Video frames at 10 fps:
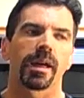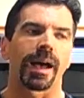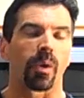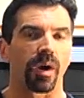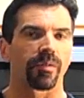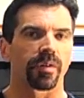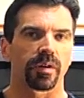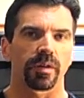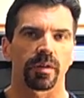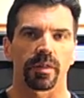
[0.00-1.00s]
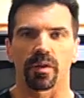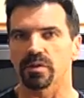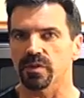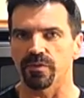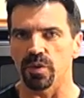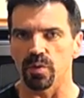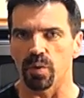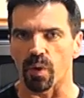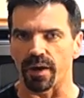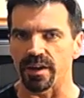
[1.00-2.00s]
However, those of you
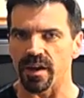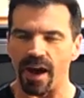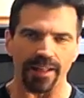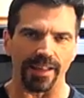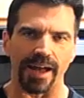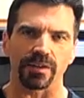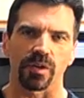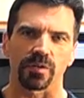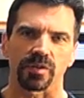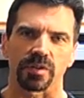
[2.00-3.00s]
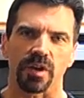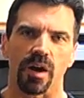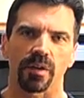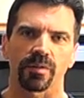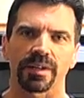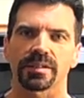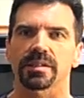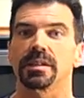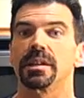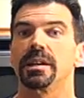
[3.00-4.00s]
who are not lactose intolerant